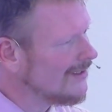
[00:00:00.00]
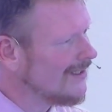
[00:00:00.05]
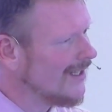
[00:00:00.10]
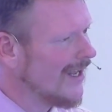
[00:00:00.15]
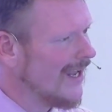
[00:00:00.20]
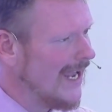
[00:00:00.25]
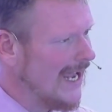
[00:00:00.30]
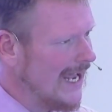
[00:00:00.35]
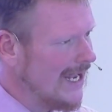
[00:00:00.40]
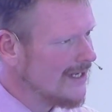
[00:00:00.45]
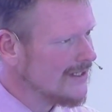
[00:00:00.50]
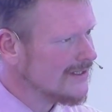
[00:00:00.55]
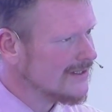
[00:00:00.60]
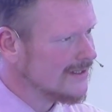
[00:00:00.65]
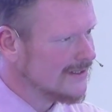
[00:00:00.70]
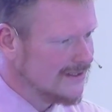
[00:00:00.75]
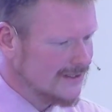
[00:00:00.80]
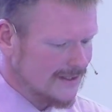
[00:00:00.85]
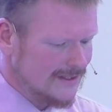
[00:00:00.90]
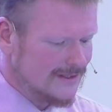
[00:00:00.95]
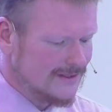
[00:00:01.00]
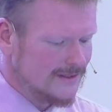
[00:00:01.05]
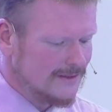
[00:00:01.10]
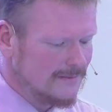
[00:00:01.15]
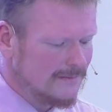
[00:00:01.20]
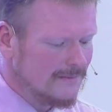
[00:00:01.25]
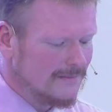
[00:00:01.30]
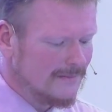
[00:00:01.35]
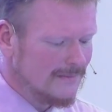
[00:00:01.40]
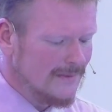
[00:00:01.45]
the caste system
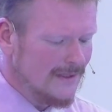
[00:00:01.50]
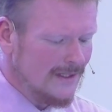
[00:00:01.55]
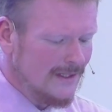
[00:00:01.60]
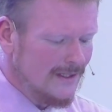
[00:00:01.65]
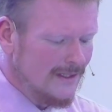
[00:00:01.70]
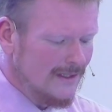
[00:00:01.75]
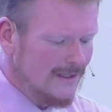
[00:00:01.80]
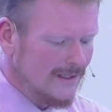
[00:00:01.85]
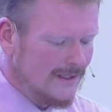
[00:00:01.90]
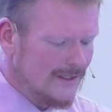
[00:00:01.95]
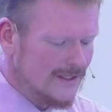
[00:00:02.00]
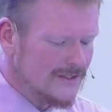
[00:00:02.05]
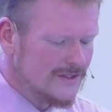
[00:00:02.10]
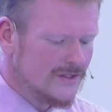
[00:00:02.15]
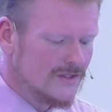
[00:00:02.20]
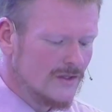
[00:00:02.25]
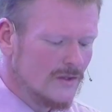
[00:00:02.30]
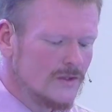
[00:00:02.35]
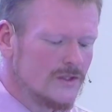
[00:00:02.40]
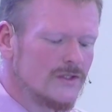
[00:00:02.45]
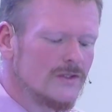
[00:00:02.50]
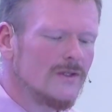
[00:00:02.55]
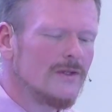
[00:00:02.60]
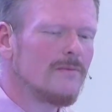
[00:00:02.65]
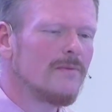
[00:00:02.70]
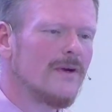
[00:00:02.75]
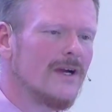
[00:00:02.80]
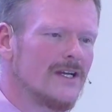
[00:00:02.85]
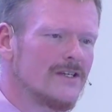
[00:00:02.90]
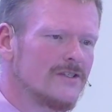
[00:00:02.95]
and its social
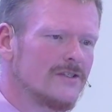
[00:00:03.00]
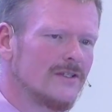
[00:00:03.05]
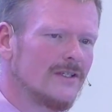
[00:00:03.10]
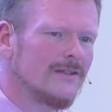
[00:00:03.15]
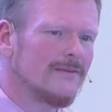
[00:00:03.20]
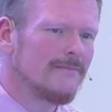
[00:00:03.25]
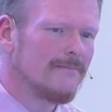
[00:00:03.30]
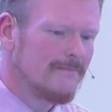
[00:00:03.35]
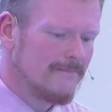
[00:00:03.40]
oppression,